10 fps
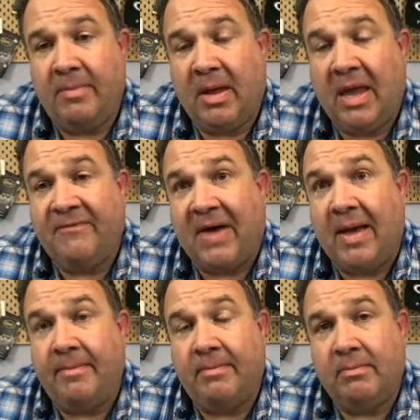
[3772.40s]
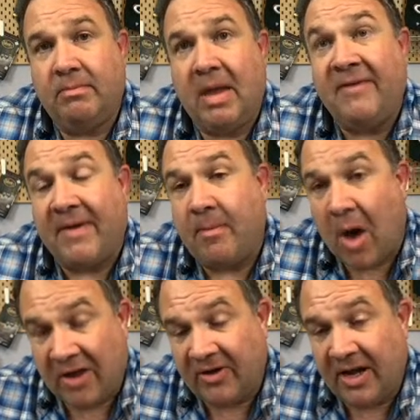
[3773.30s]
If I'm
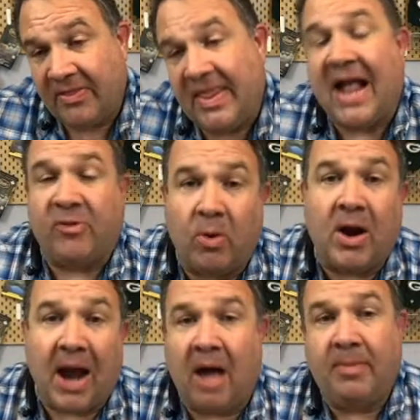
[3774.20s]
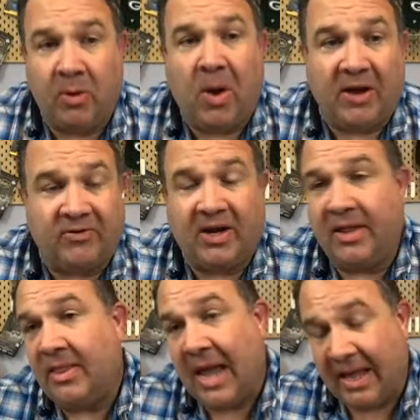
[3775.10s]
watching it, that's where I'll be watching it.
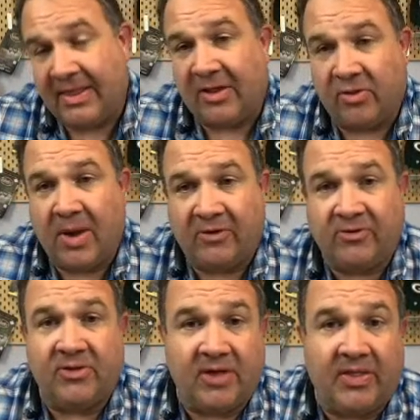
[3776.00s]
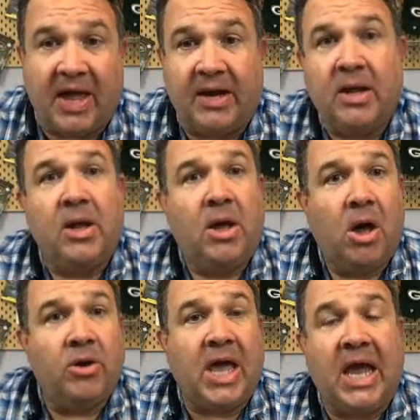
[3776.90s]
That's the way I should say that.
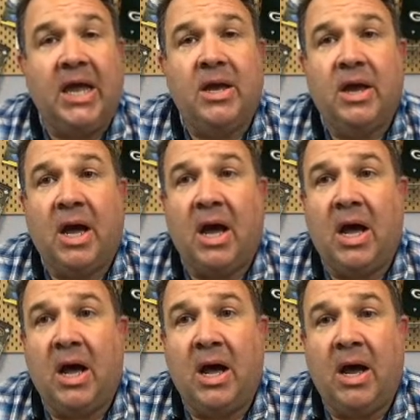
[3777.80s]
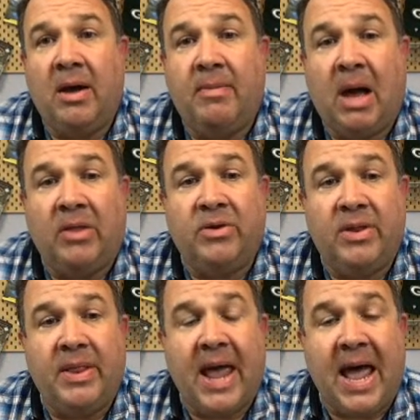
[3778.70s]
Okay. Other than
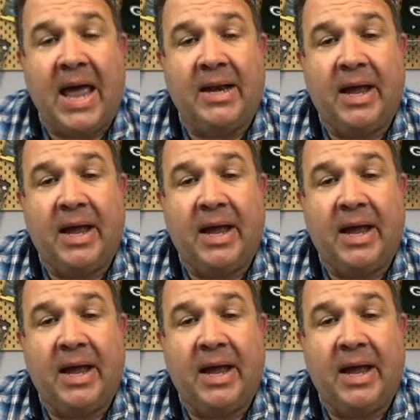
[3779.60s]
that,